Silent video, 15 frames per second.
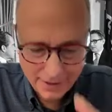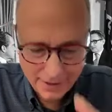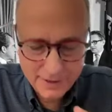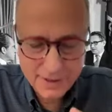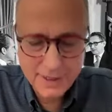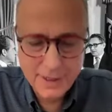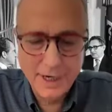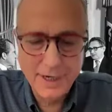
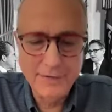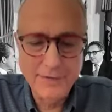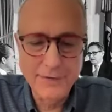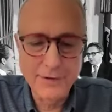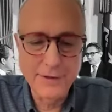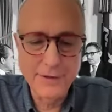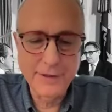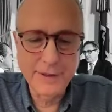
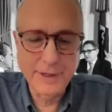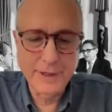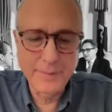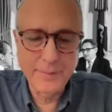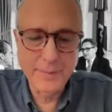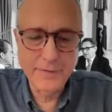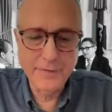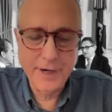insightful
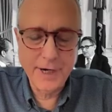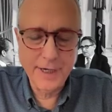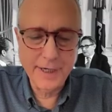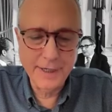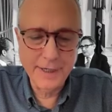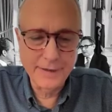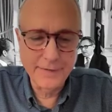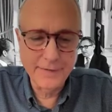and
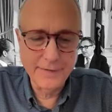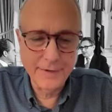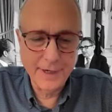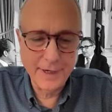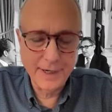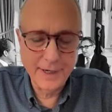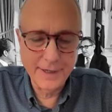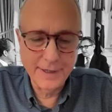provocative
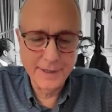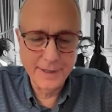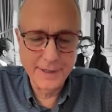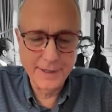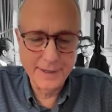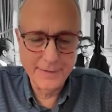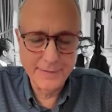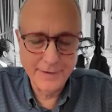and
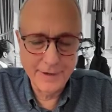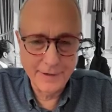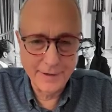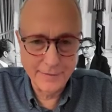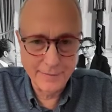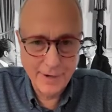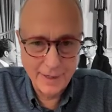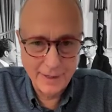very
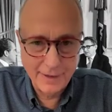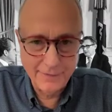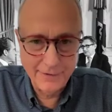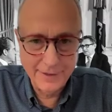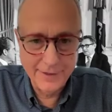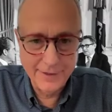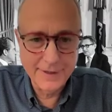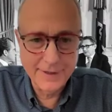
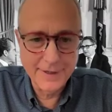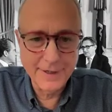relevant